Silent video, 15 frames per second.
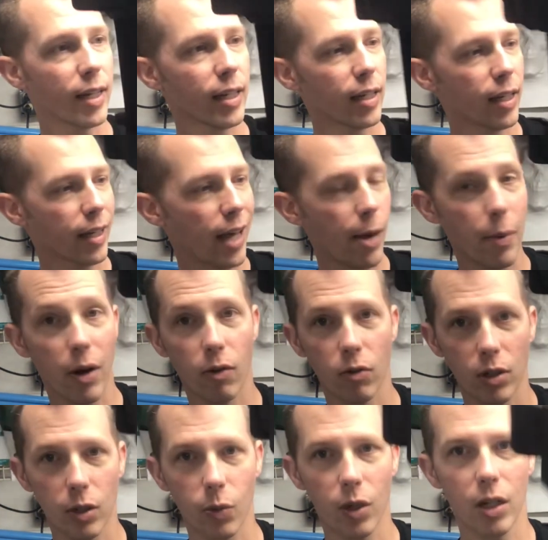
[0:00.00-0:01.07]
it. It came out
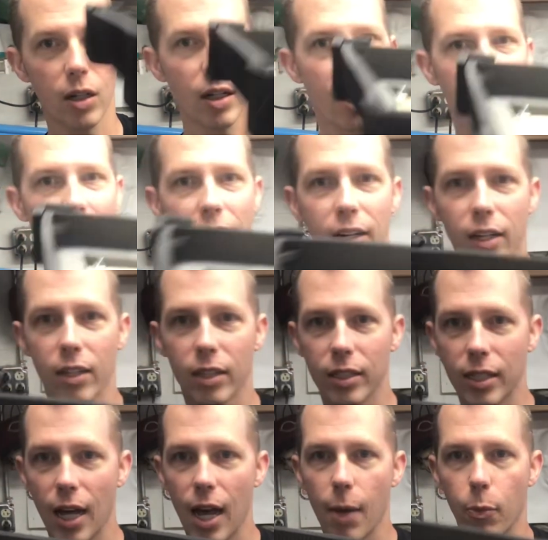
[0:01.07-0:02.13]
really well. I've not done the
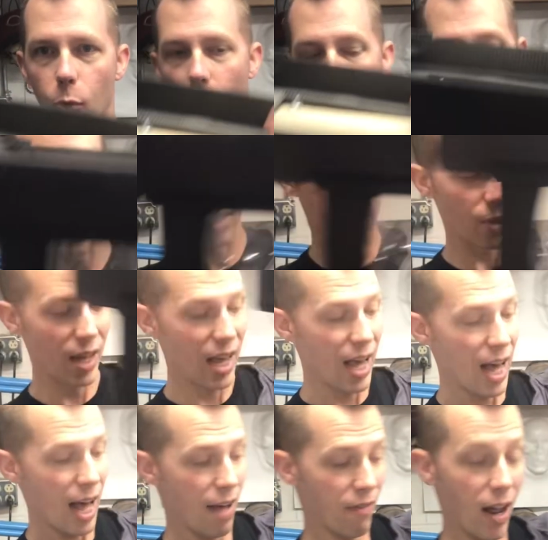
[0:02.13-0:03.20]
top or bottom.
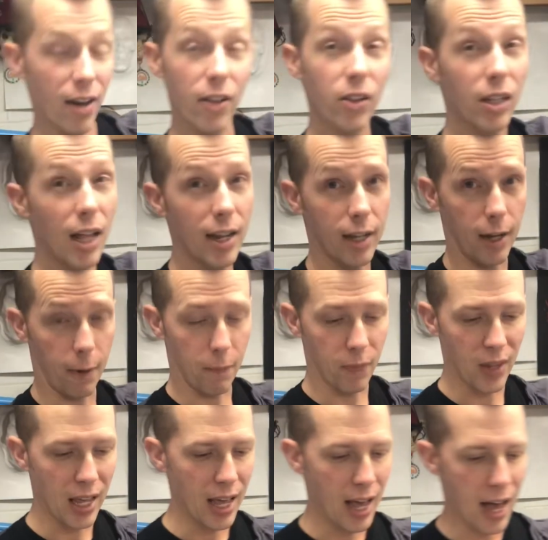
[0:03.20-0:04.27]
Have not done the lighting.
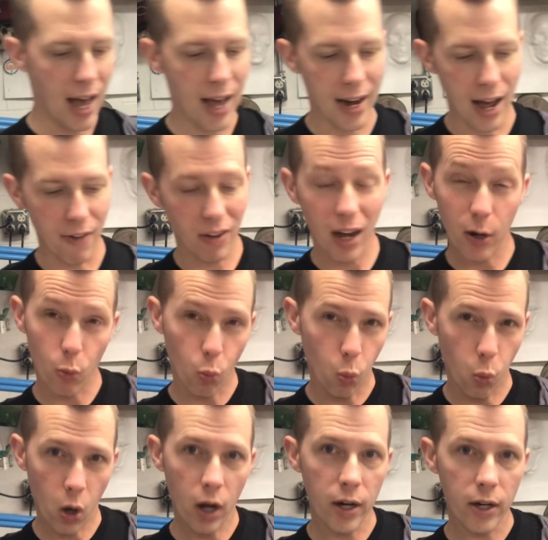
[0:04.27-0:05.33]
And I've got
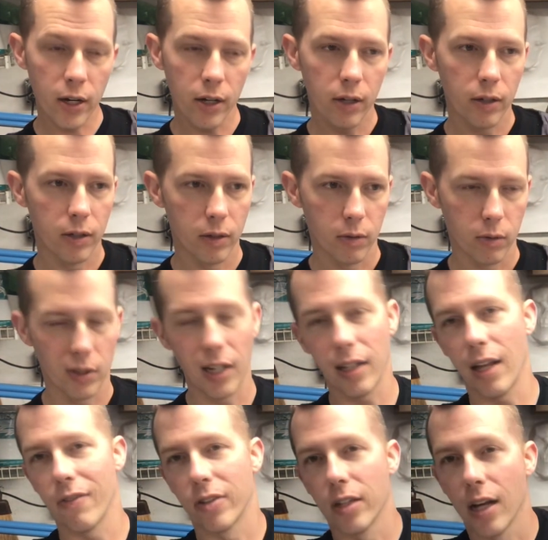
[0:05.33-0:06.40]
one time I
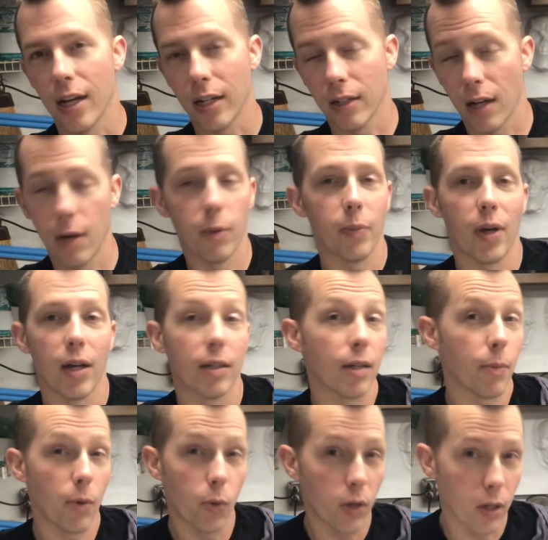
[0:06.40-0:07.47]
have tonight. I'm gonna be honest. I'm
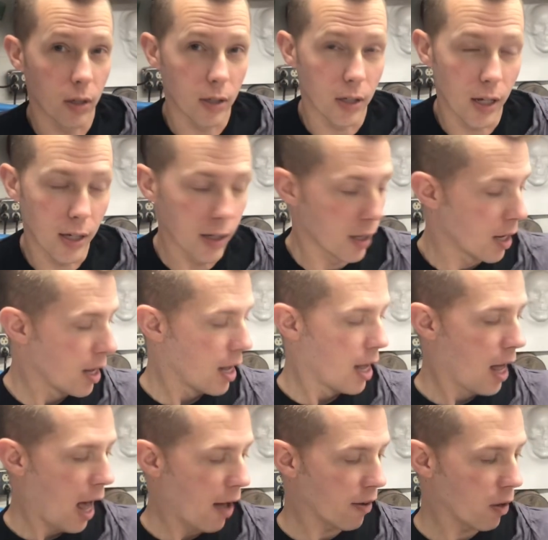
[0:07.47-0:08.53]
not working on it tonight.
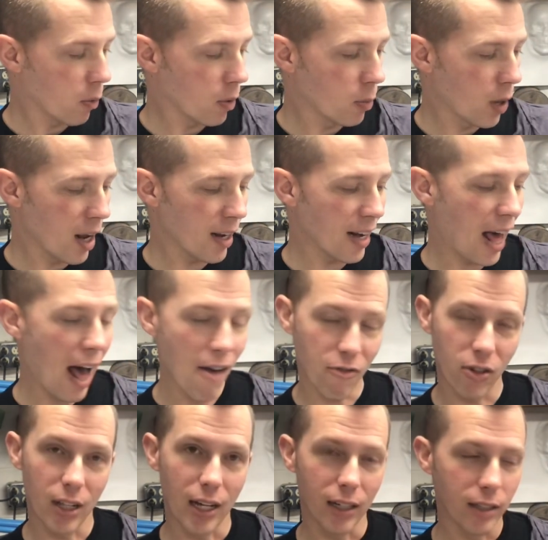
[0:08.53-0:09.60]
I got one night after
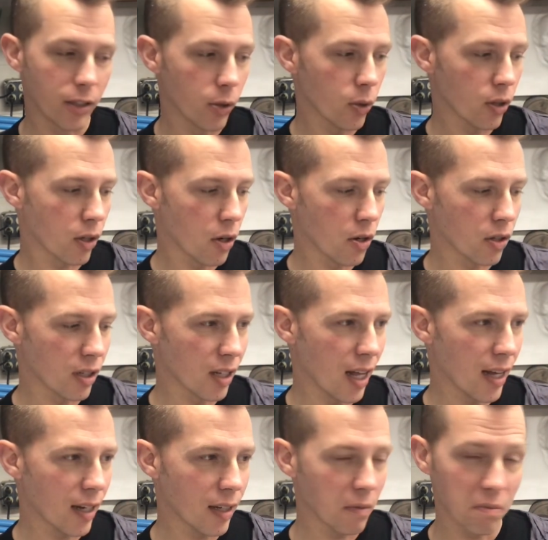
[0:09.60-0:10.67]
that to do it and all the
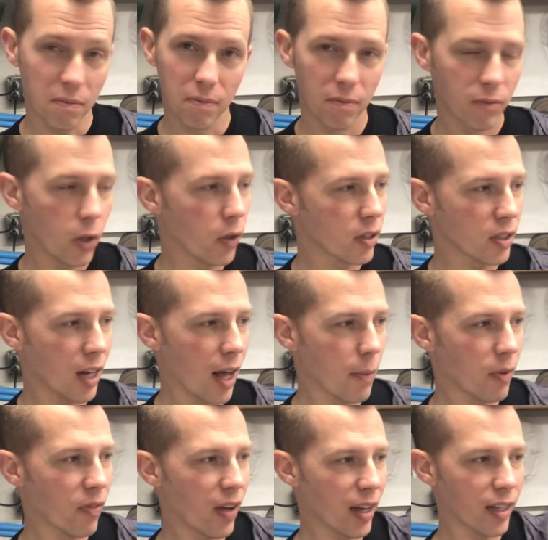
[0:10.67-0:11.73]
lighting. The only thing's gonna
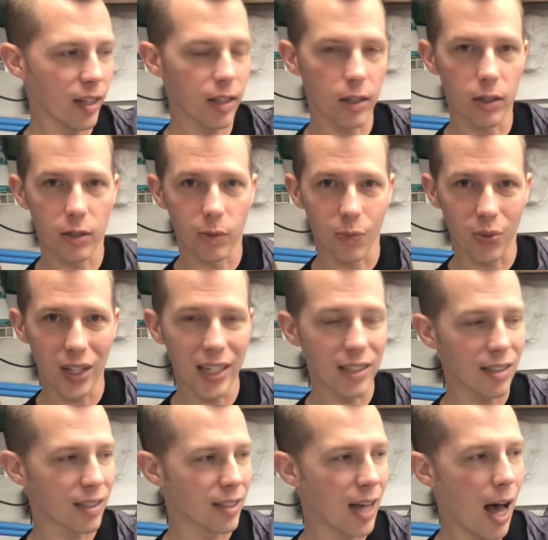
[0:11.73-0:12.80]
happen if I can get some plates
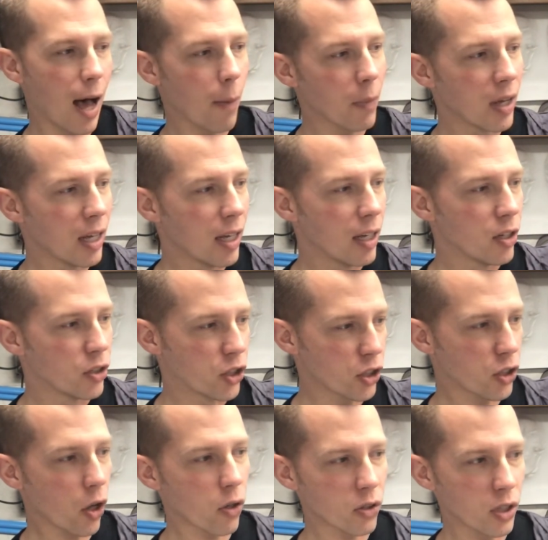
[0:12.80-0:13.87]
in the top, just
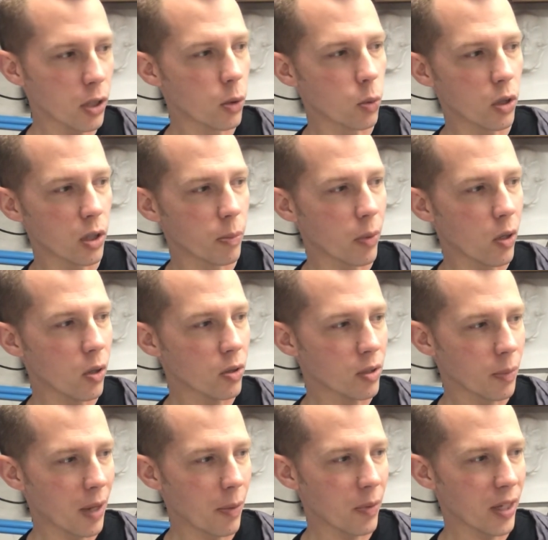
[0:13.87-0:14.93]
so you don't see the wood and the bolts.
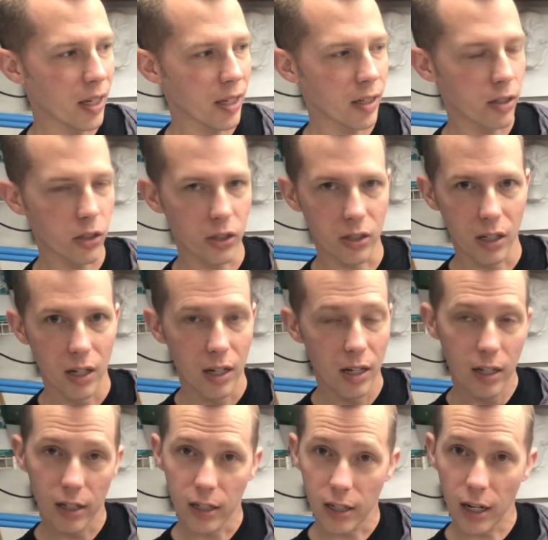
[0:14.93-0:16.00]
I mean, I'm thinking just
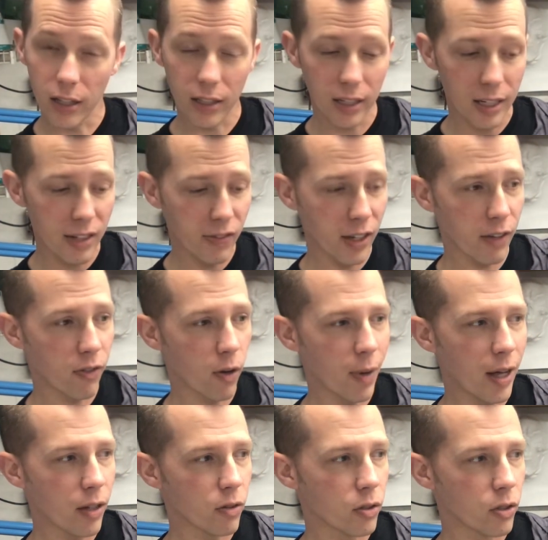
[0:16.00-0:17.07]
cut the EVA foam
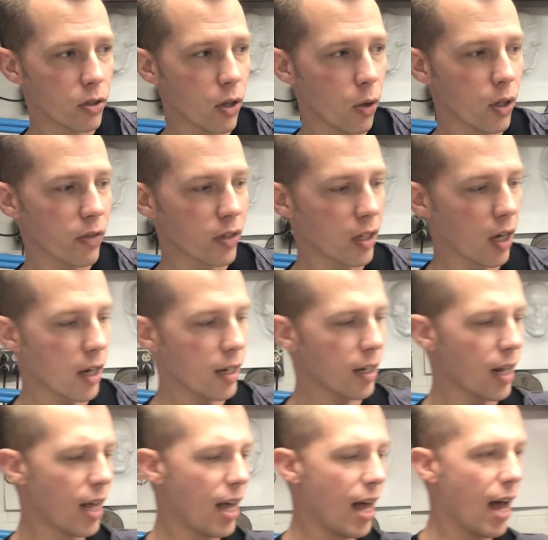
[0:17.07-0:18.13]
out. Don't even cut it.
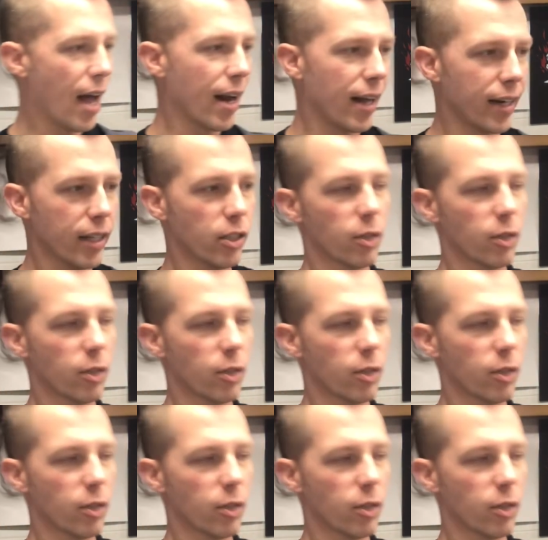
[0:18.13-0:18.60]
And I did